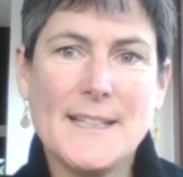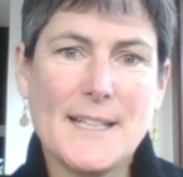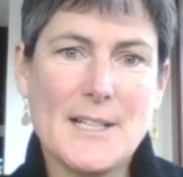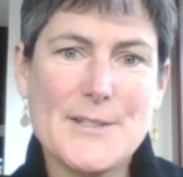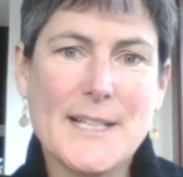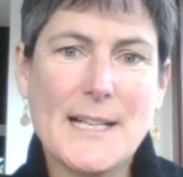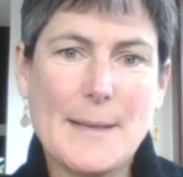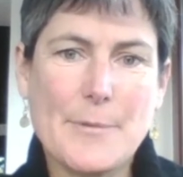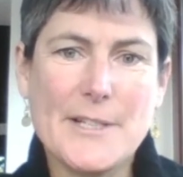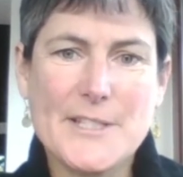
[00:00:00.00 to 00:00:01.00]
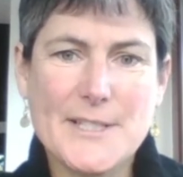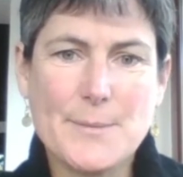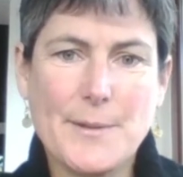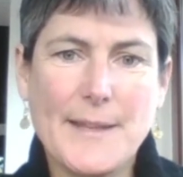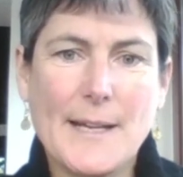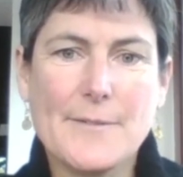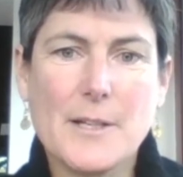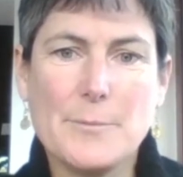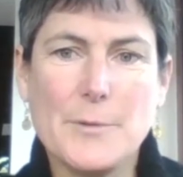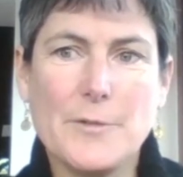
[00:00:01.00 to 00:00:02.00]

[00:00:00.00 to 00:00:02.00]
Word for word: including collaborations with the African